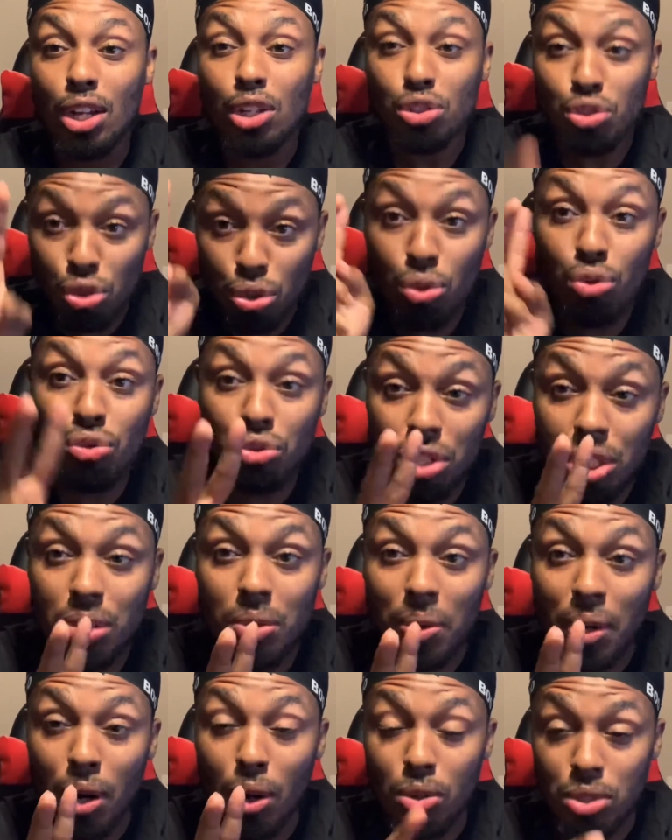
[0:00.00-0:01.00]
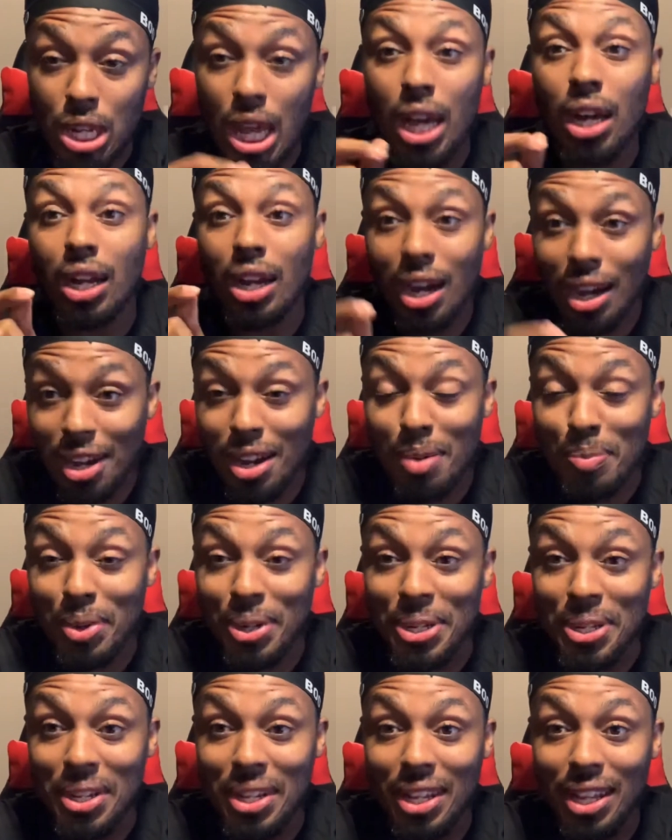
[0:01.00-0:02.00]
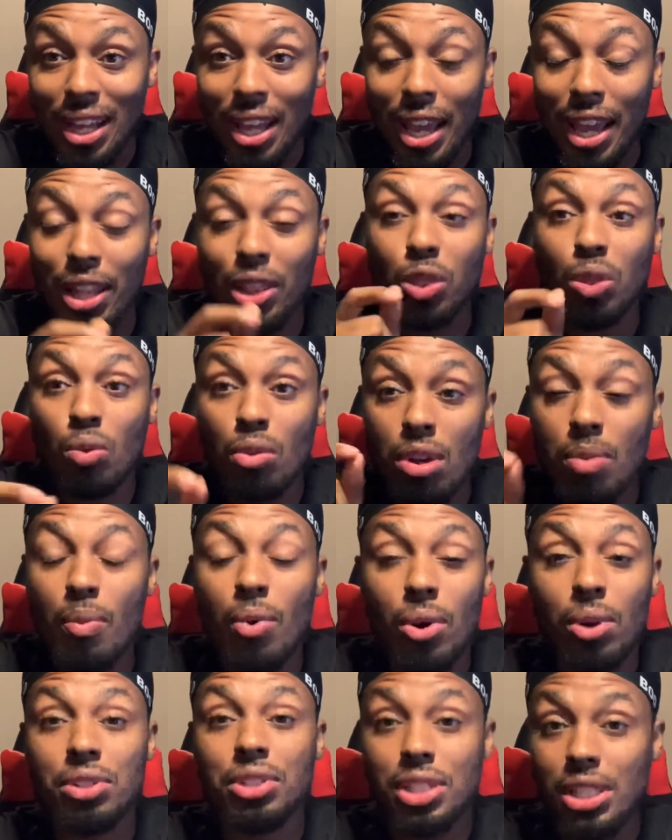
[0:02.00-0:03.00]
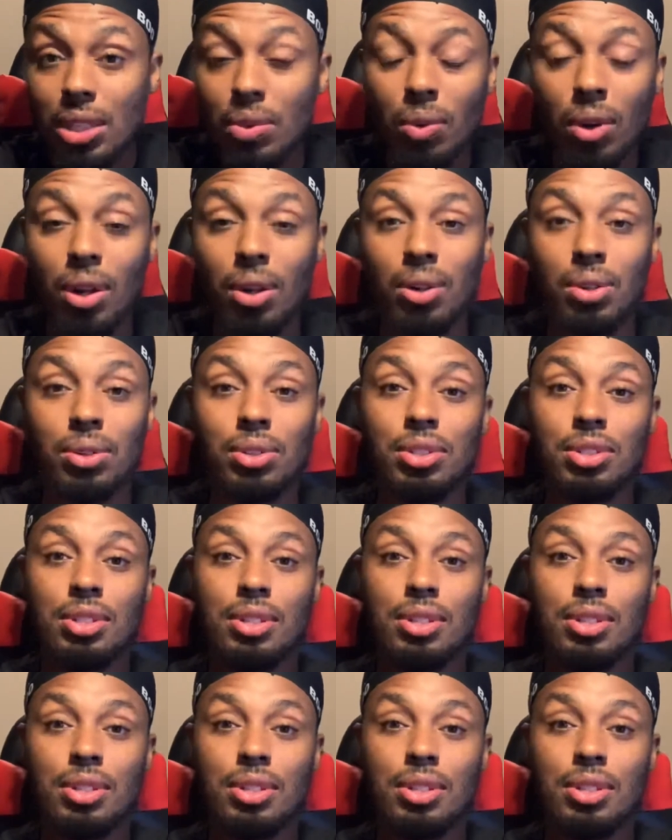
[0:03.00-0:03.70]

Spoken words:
2 zeros, a comma, and 3 more zeros.